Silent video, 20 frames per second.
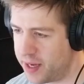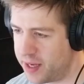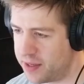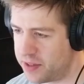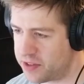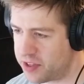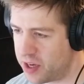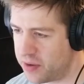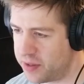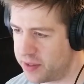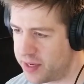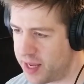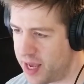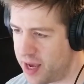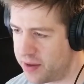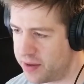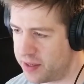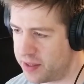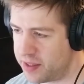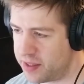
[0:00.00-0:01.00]
is going
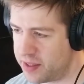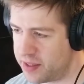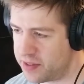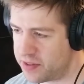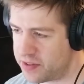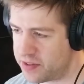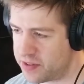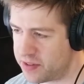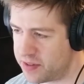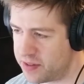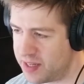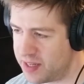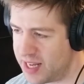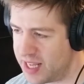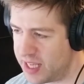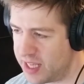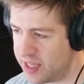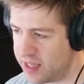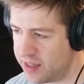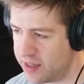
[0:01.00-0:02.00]
down into his
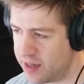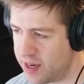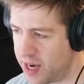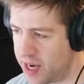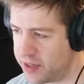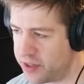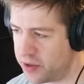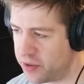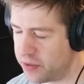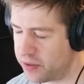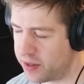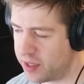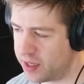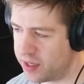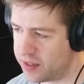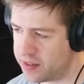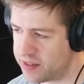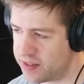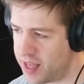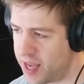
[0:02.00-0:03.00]
knee, I don't
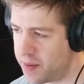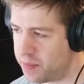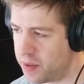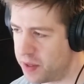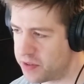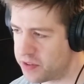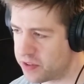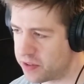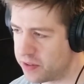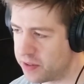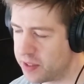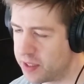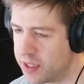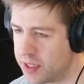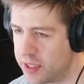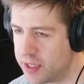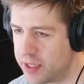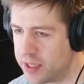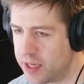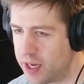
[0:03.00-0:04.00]
think it's that muscle.
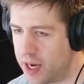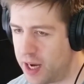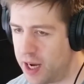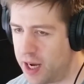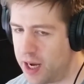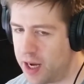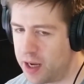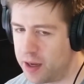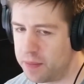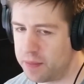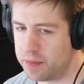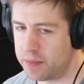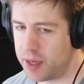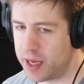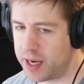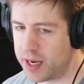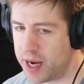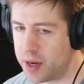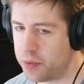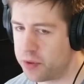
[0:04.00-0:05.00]
And
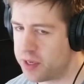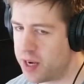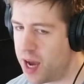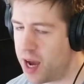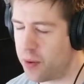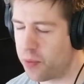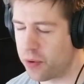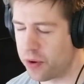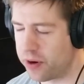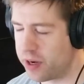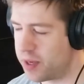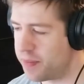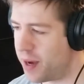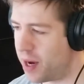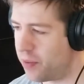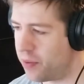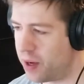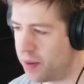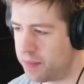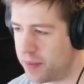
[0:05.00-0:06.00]
I would not worry
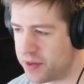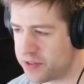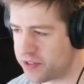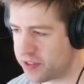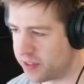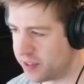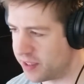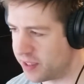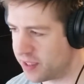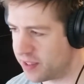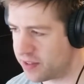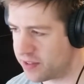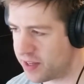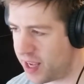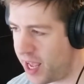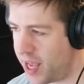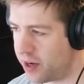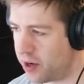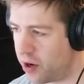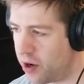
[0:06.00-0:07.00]
about what muscle it is
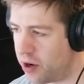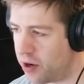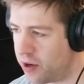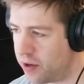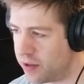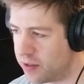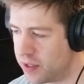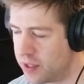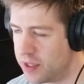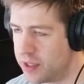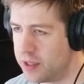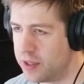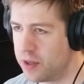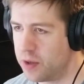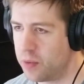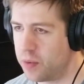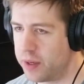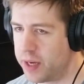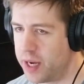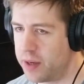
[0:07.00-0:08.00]
at all.
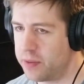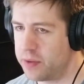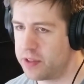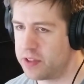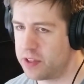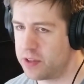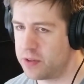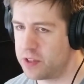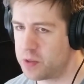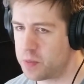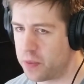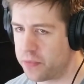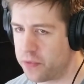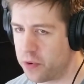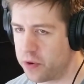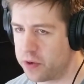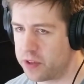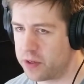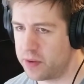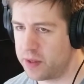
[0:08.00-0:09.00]
What I would do is,
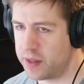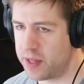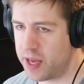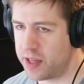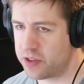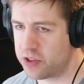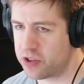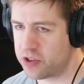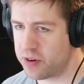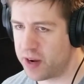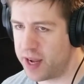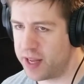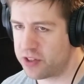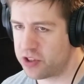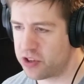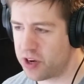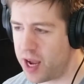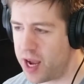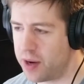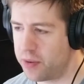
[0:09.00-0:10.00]
before doing that
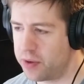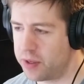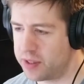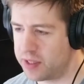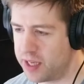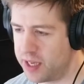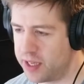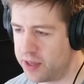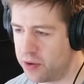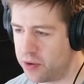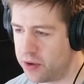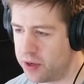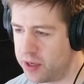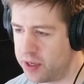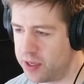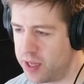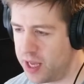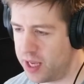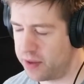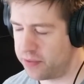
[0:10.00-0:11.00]
stretch, I would get
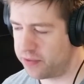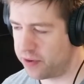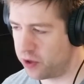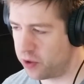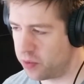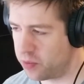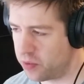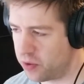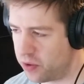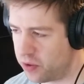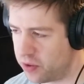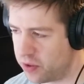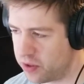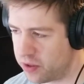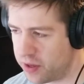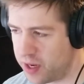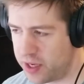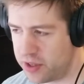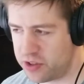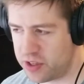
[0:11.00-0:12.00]
on a foam
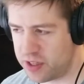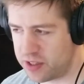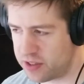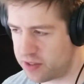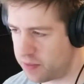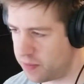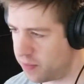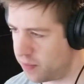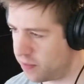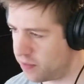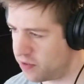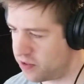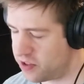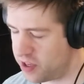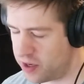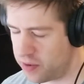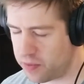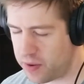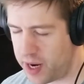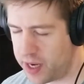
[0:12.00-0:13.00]
roller and just
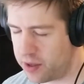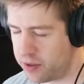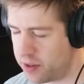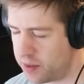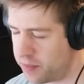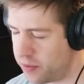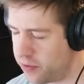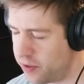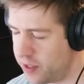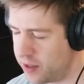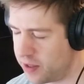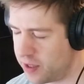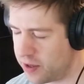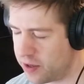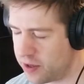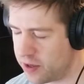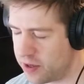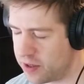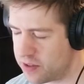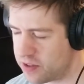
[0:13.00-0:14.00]
sit right on the point that
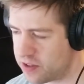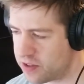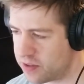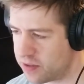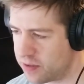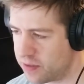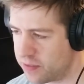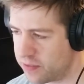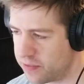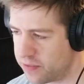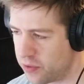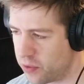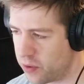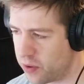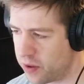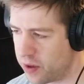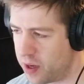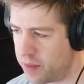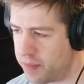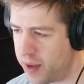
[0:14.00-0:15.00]
hurts
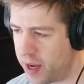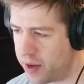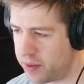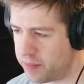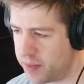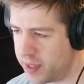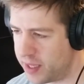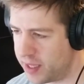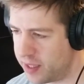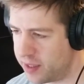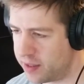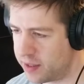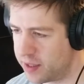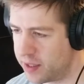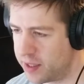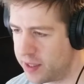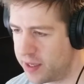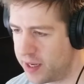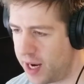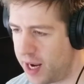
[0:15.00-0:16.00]
for about a minute.
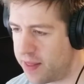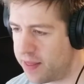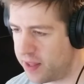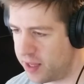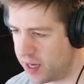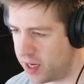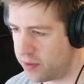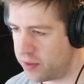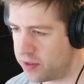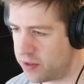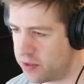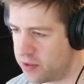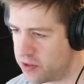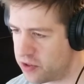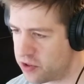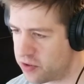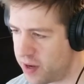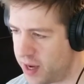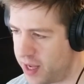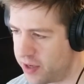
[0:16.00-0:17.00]
And then I would do the
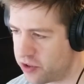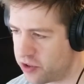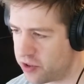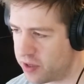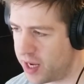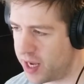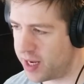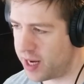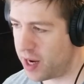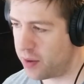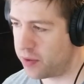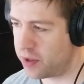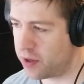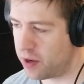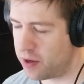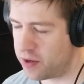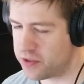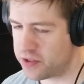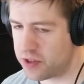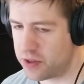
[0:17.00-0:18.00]
stretch. And I would
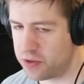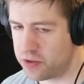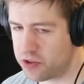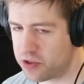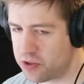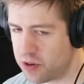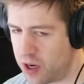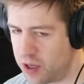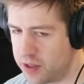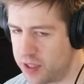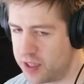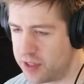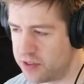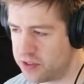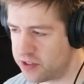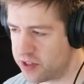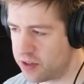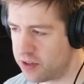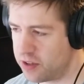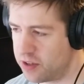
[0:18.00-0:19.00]
also strongly
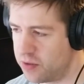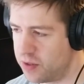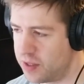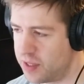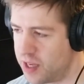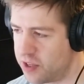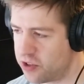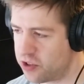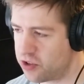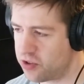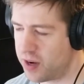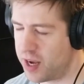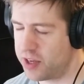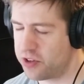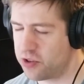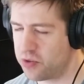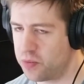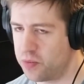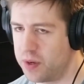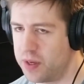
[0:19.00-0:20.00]
consider doing that
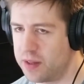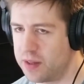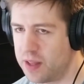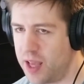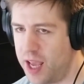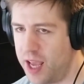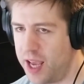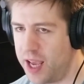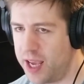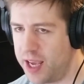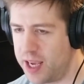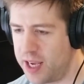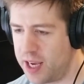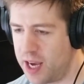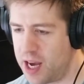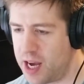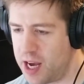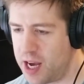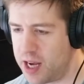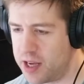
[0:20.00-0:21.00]
stretch with a
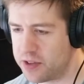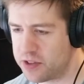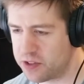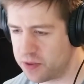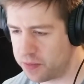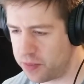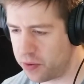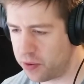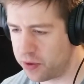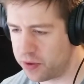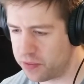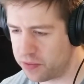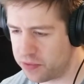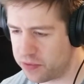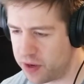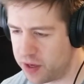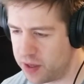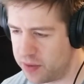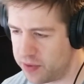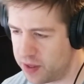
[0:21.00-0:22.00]
support in
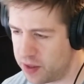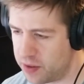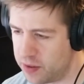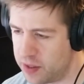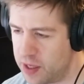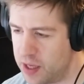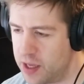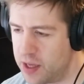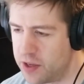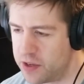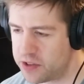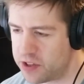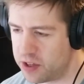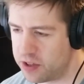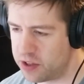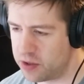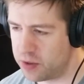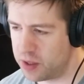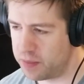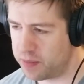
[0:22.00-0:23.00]
front of you, So
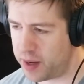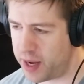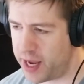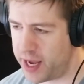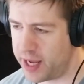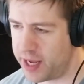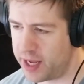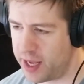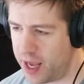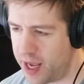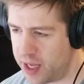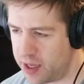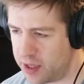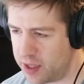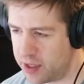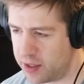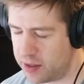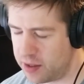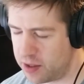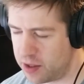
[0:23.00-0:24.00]
do it by
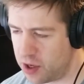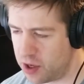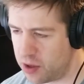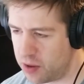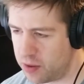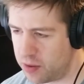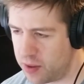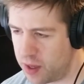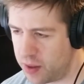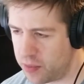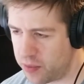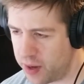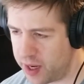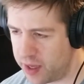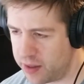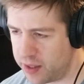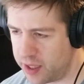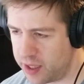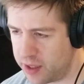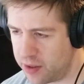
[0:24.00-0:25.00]
a
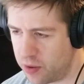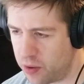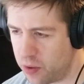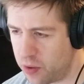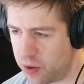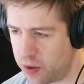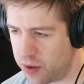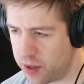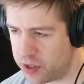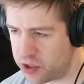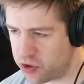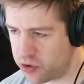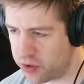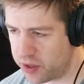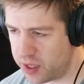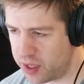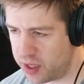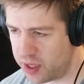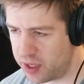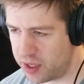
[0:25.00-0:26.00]
railing or a
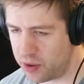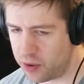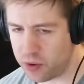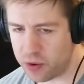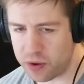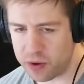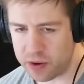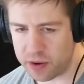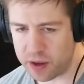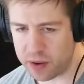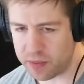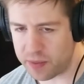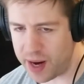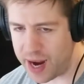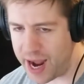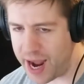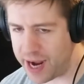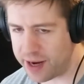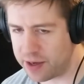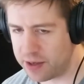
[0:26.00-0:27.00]
tree or a
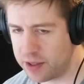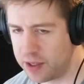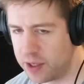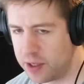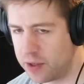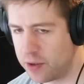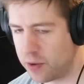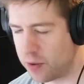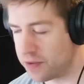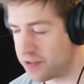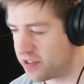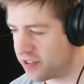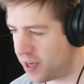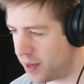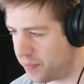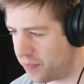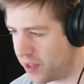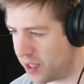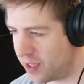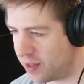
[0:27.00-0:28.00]
rack or
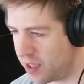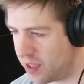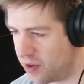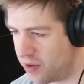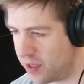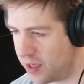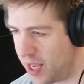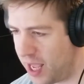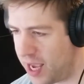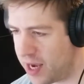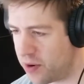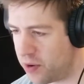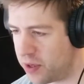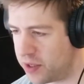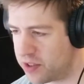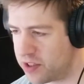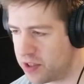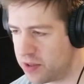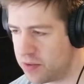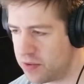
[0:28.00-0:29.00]
something that you can hang
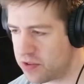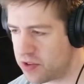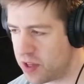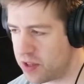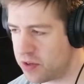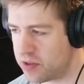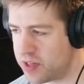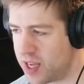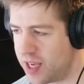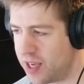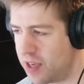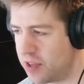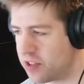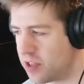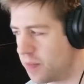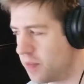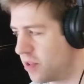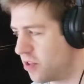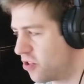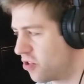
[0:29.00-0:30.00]
on to so that you're taking
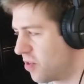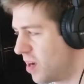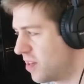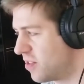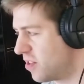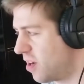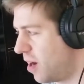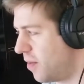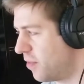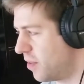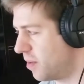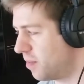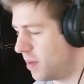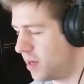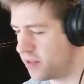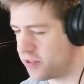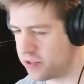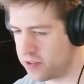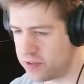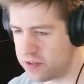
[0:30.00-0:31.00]
some of the stress off the
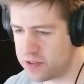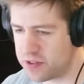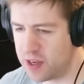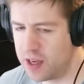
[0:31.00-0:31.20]
muscles.